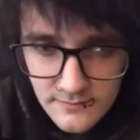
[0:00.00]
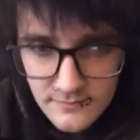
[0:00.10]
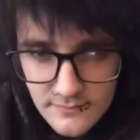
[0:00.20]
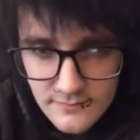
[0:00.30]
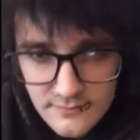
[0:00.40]

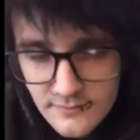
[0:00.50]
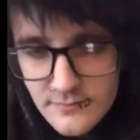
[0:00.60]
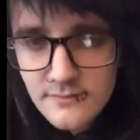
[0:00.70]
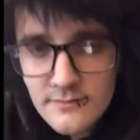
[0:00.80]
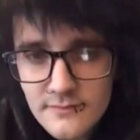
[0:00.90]

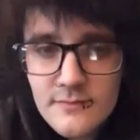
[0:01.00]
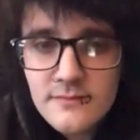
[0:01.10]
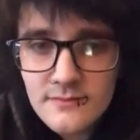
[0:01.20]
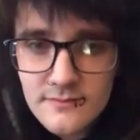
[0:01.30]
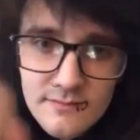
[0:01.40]

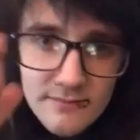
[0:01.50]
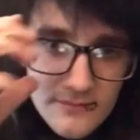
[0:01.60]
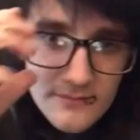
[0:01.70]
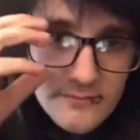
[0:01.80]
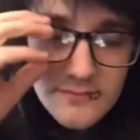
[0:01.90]

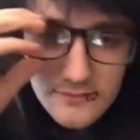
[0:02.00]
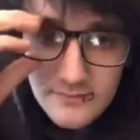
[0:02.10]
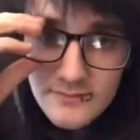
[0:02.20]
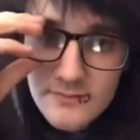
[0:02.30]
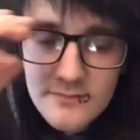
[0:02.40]

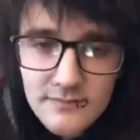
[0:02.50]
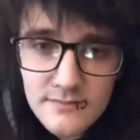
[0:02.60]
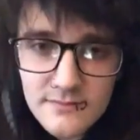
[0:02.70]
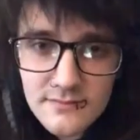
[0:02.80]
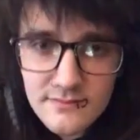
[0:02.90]

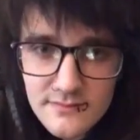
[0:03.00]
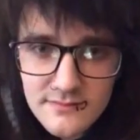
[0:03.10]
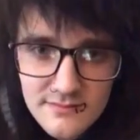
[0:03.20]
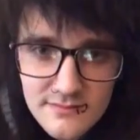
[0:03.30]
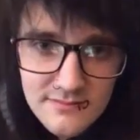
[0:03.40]

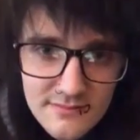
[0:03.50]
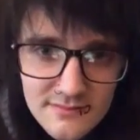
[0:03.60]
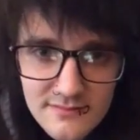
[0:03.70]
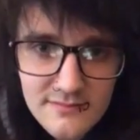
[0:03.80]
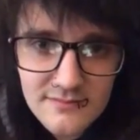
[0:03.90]

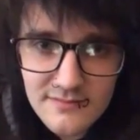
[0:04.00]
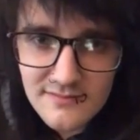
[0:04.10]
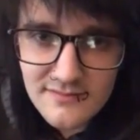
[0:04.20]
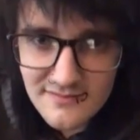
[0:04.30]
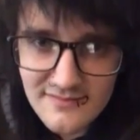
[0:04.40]

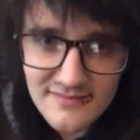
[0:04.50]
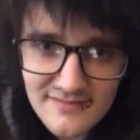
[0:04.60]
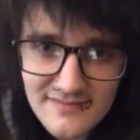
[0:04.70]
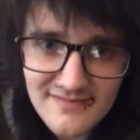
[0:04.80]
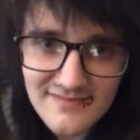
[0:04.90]

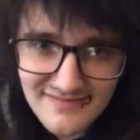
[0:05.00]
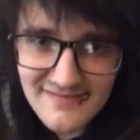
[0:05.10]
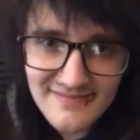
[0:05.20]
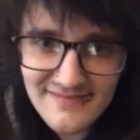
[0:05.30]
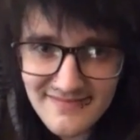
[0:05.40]

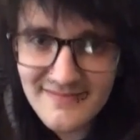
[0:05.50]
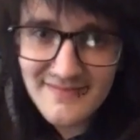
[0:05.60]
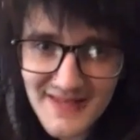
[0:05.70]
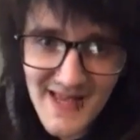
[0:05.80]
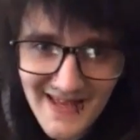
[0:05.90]

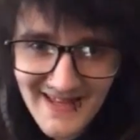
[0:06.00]
The person shown says nothing.